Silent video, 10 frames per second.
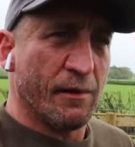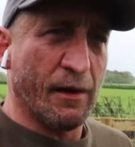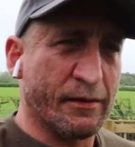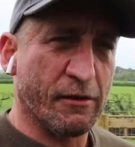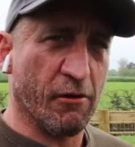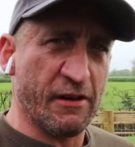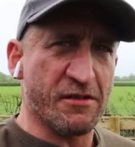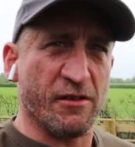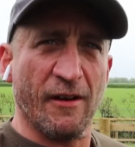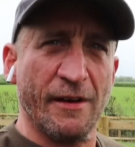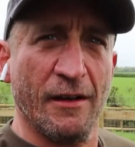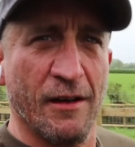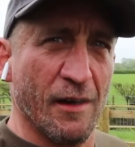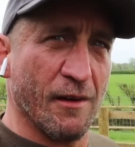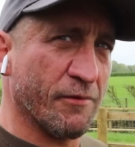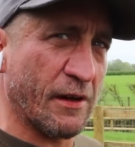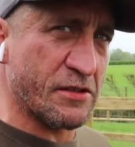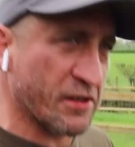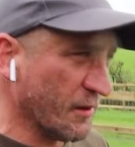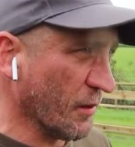That's a great sign of
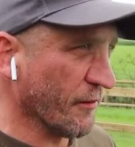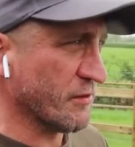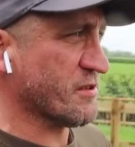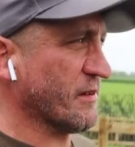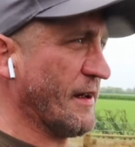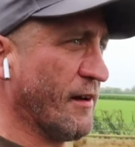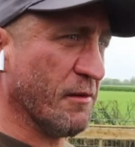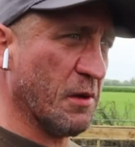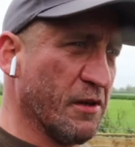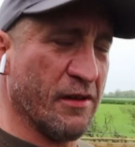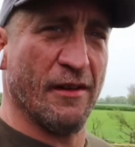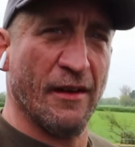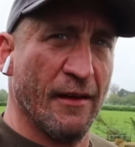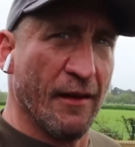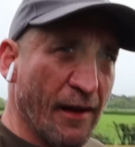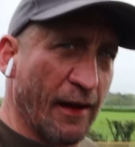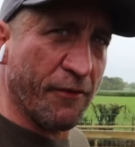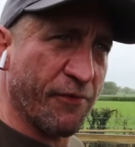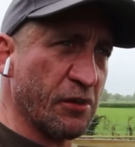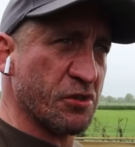actually one of us now had
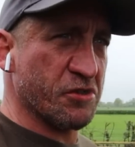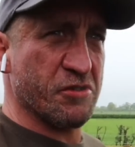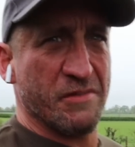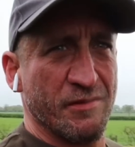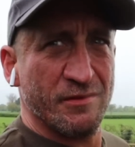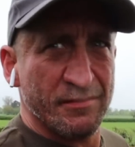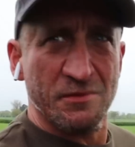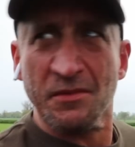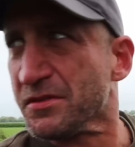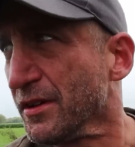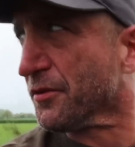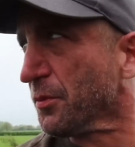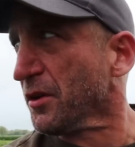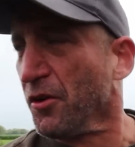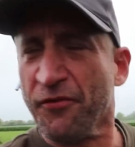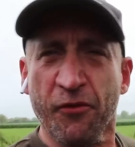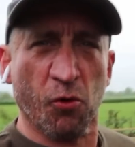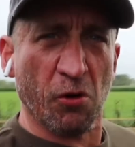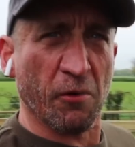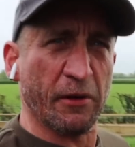a fish. It says we got
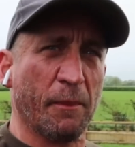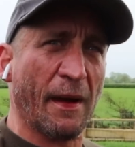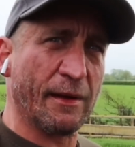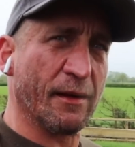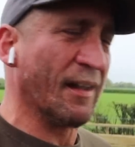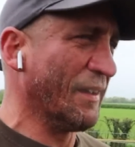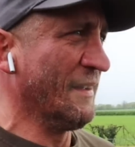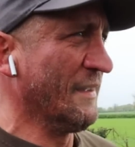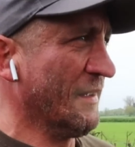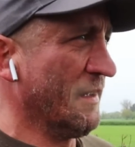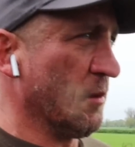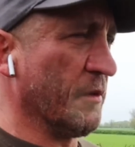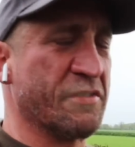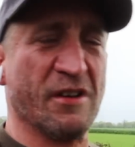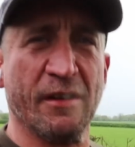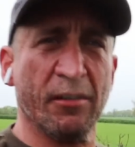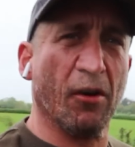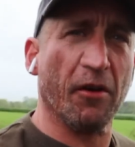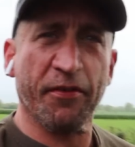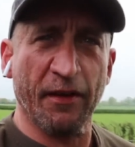four along the bank. We've seen
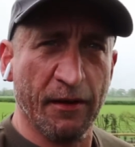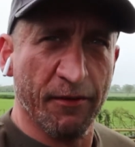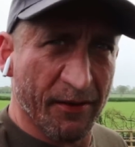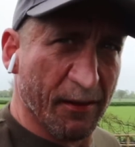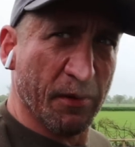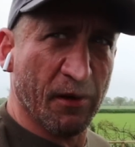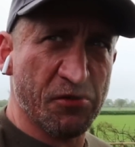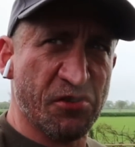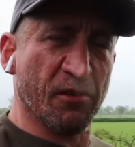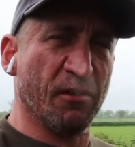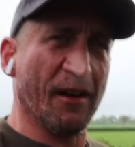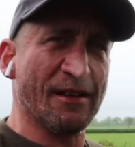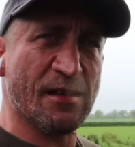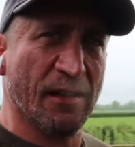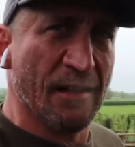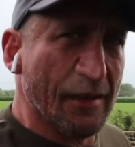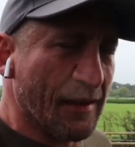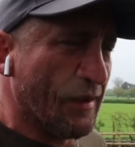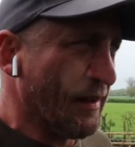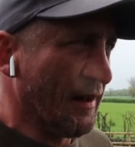not a thing for the past 2 days.
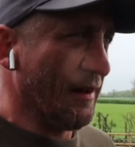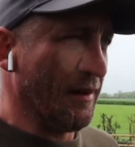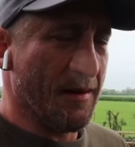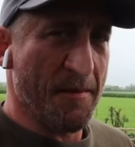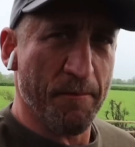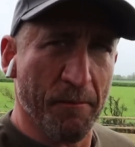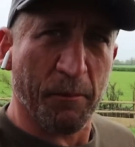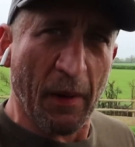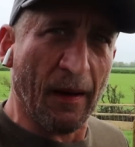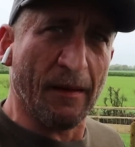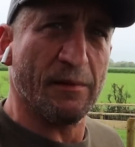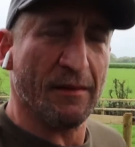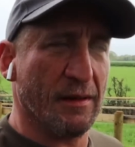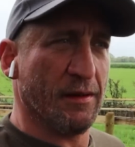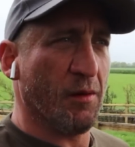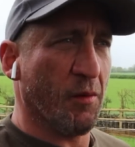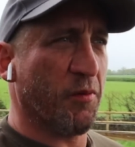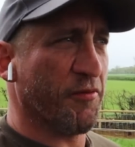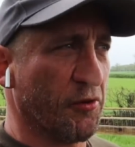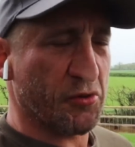But
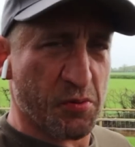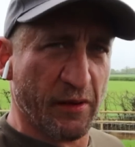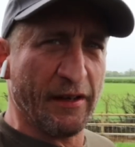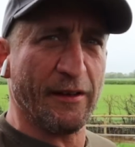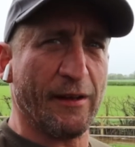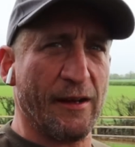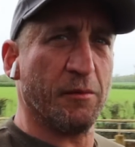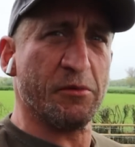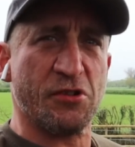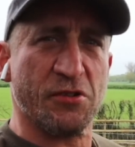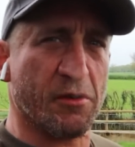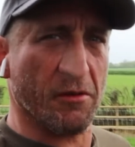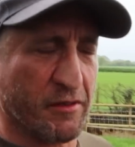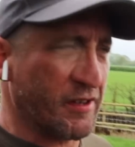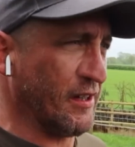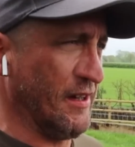first one in the net, which is good.